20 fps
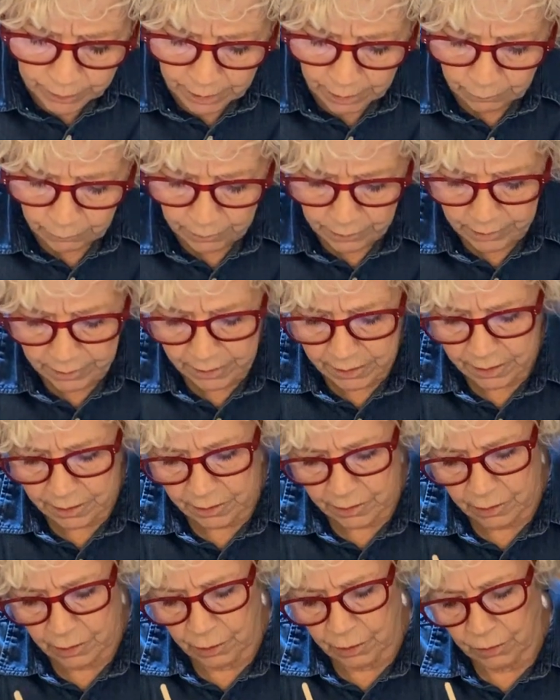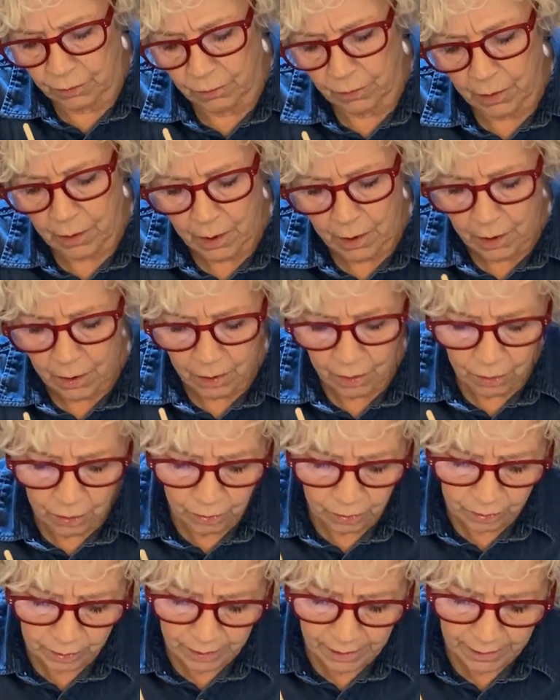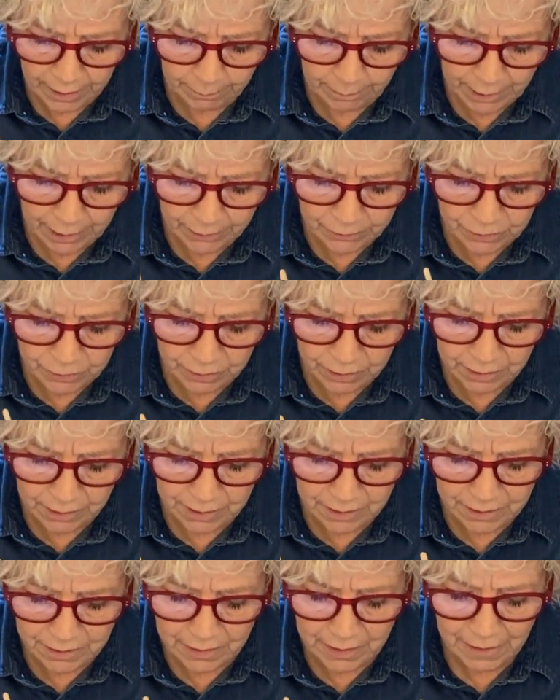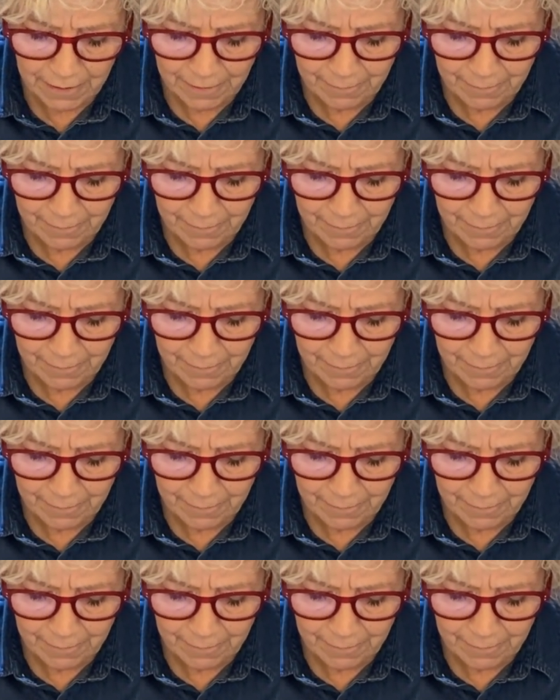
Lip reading: I really didn't know a whole lot about doing this,